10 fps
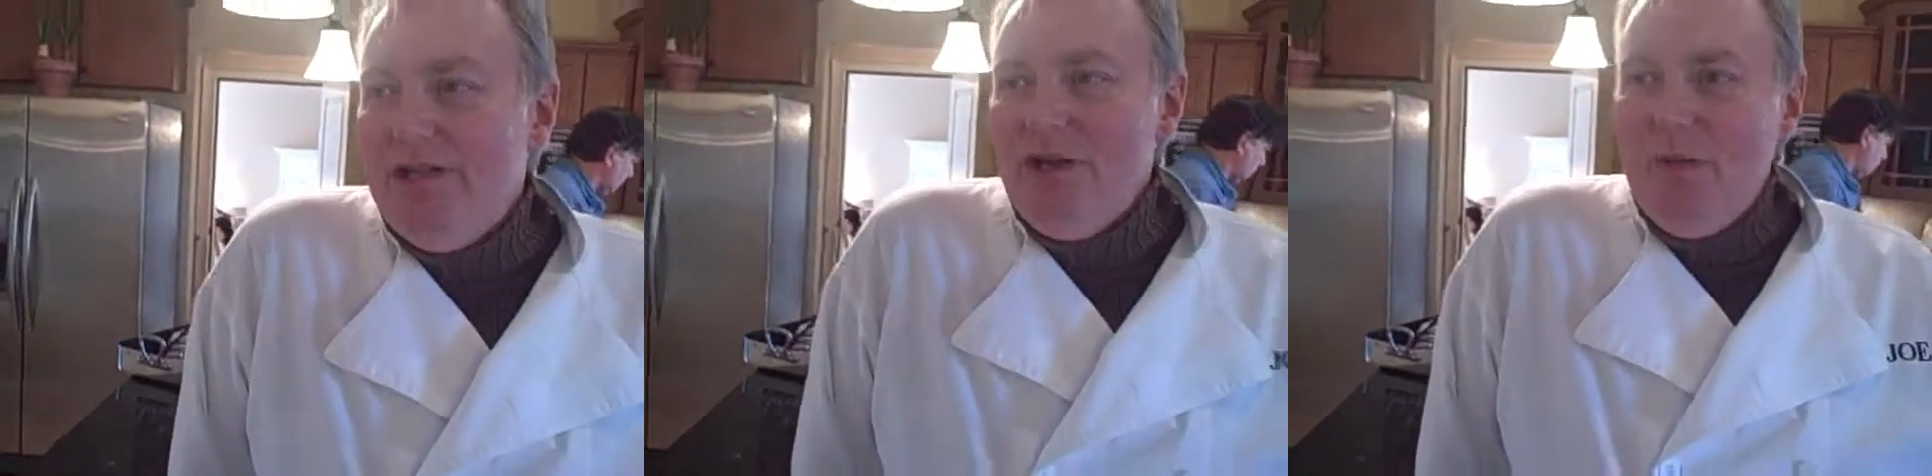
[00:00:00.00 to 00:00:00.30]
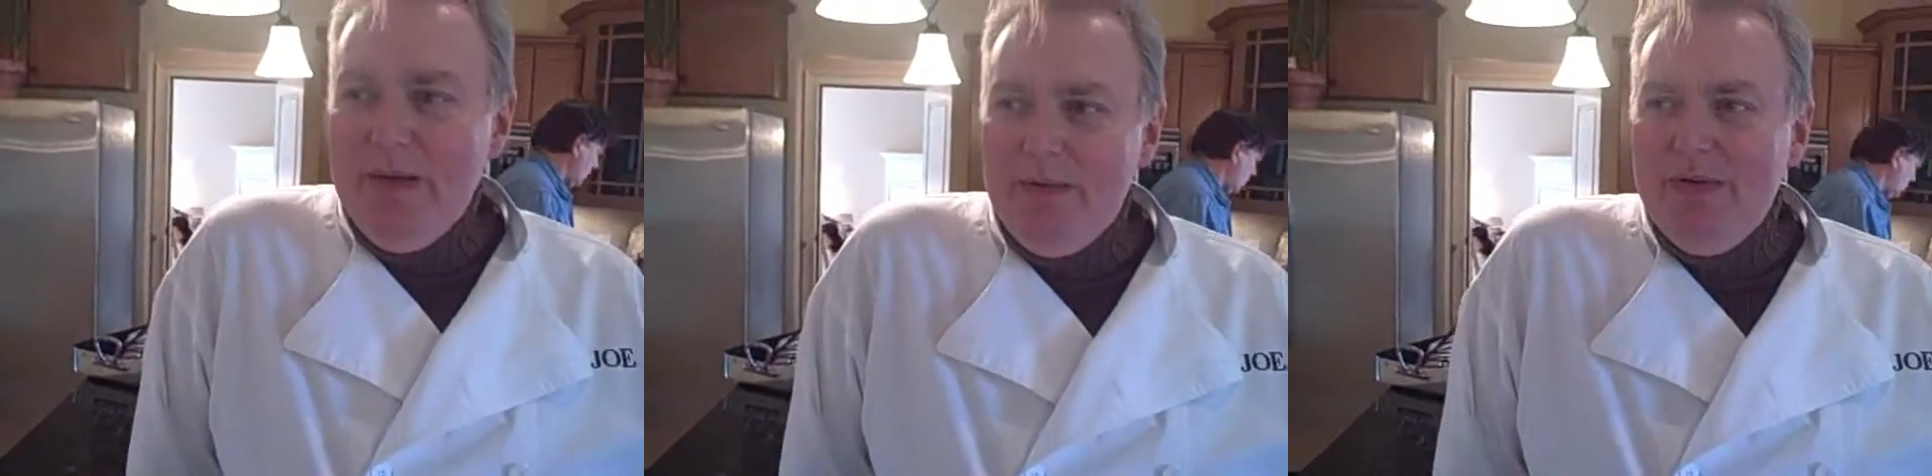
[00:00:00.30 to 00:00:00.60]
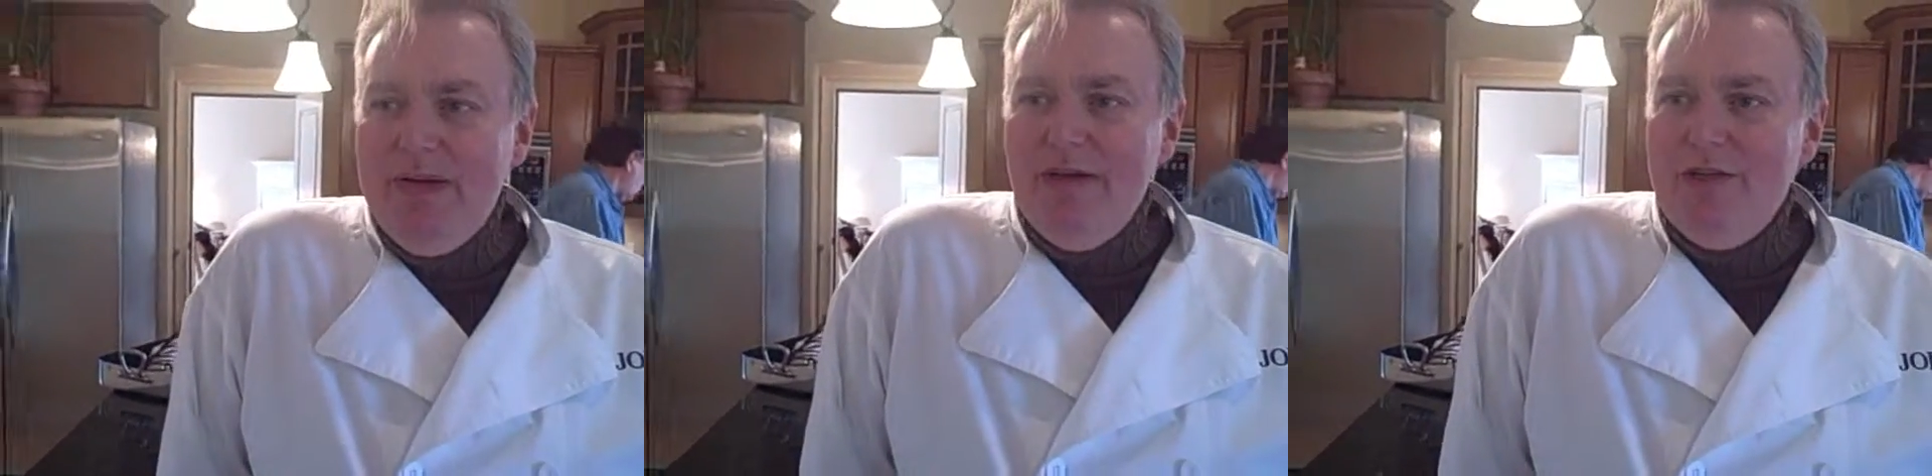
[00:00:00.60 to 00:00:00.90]
I show people
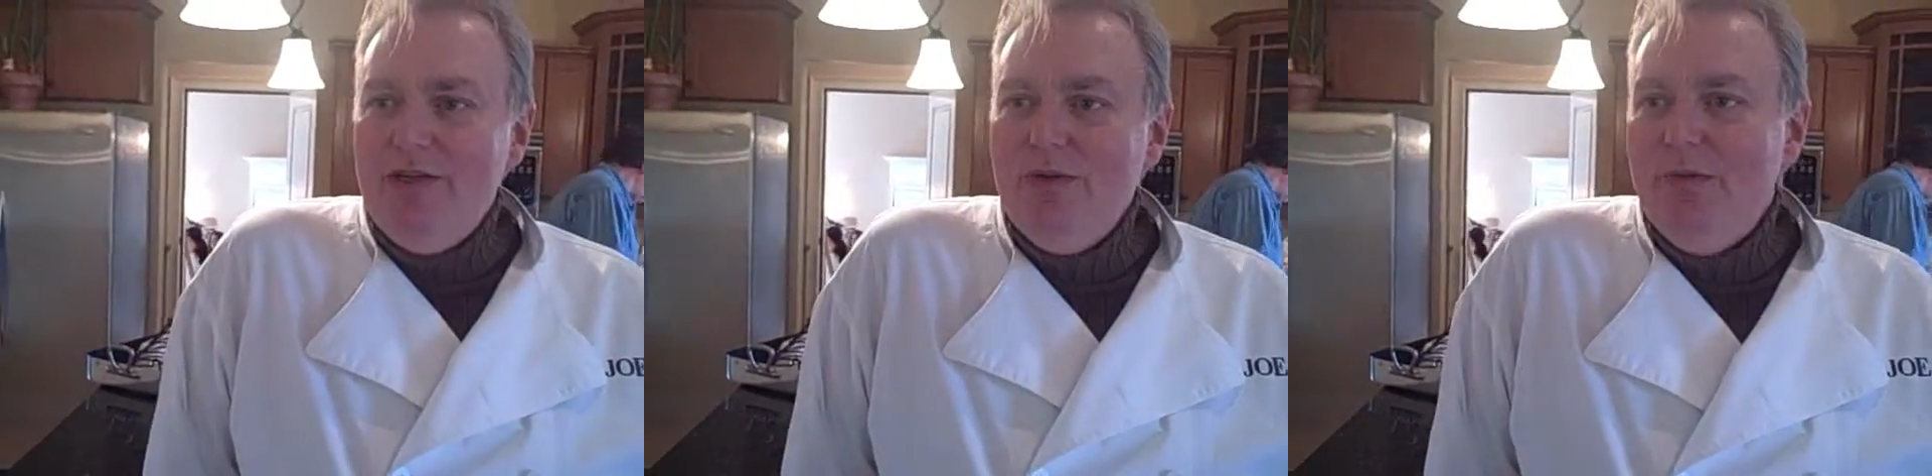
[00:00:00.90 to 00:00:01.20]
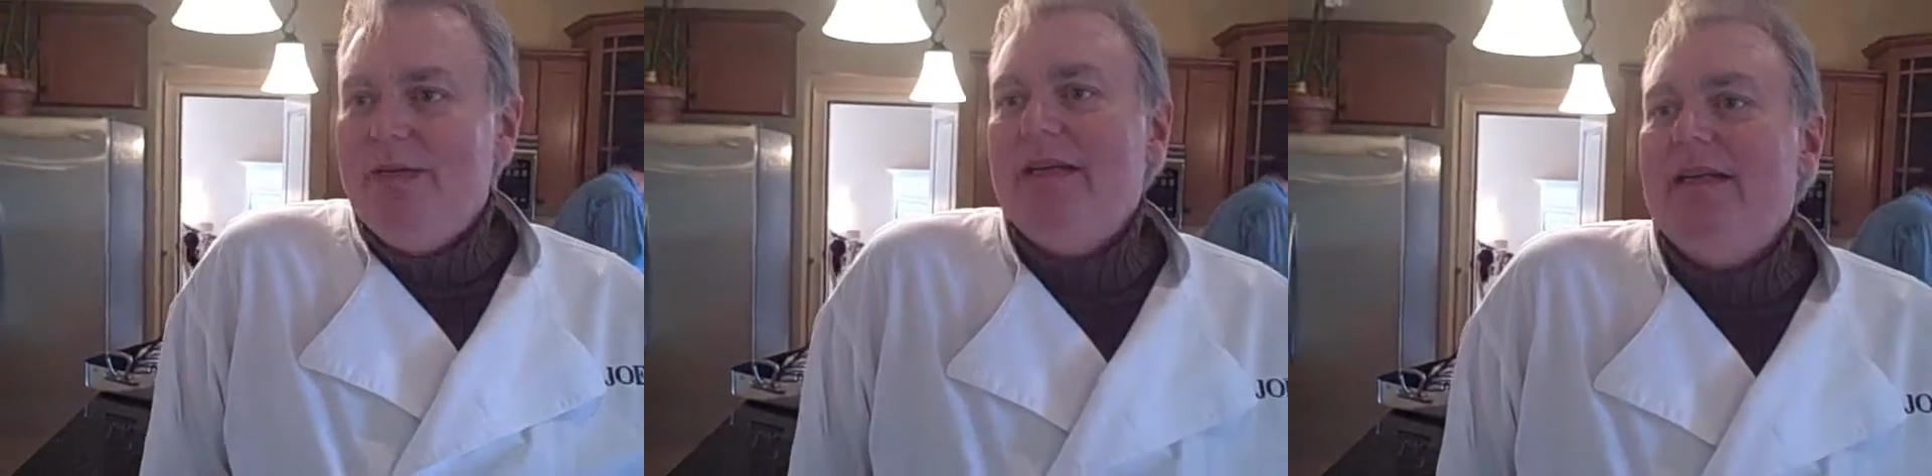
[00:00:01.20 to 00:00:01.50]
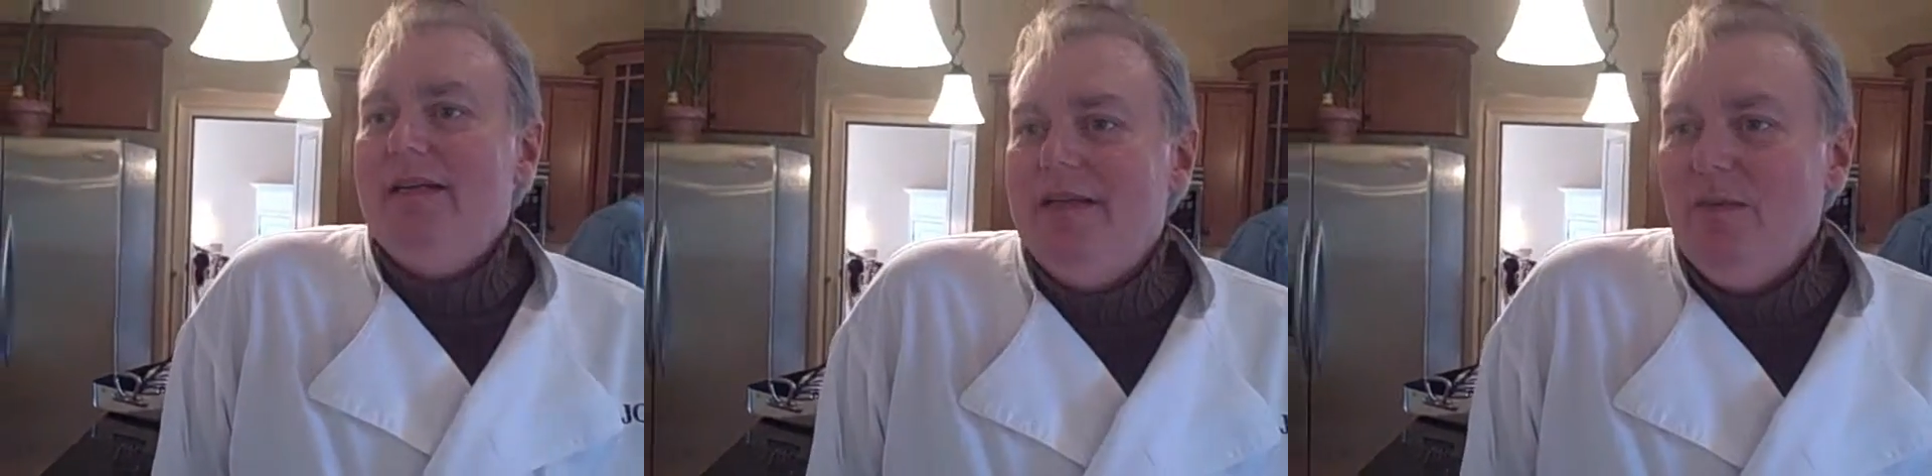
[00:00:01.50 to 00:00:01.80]
here, I show them in
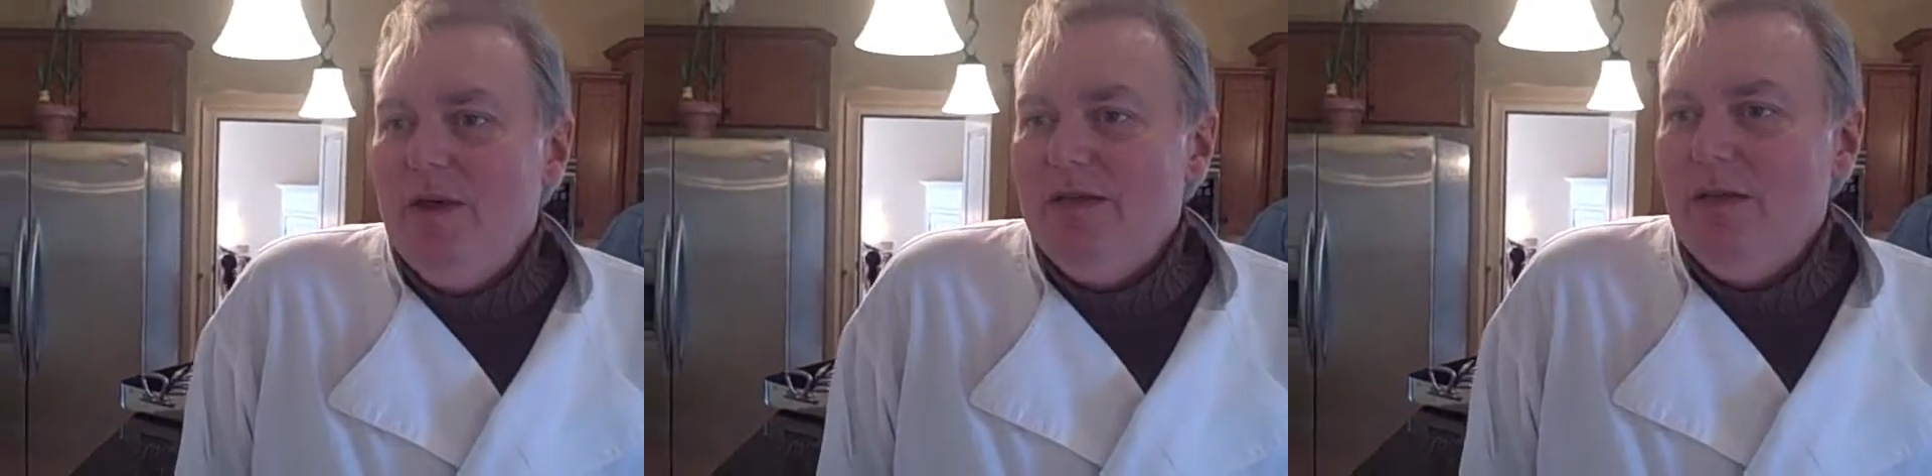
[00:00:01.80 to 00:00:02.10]
Italy as well.